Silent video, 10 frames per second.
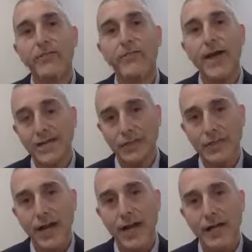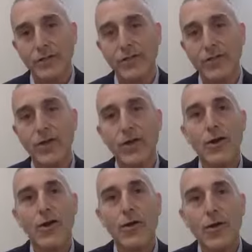fatty change,
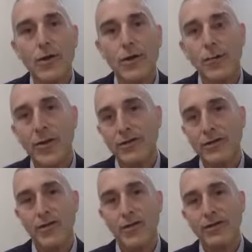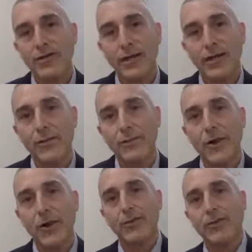or the patient has already developed
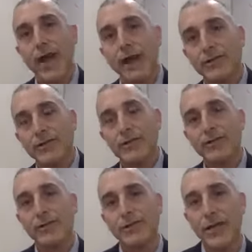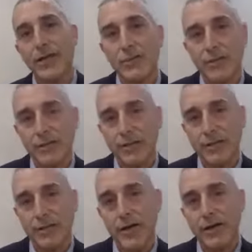arthritis in association with their
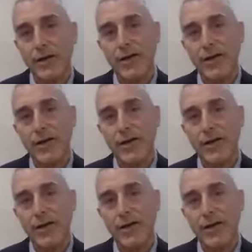tear.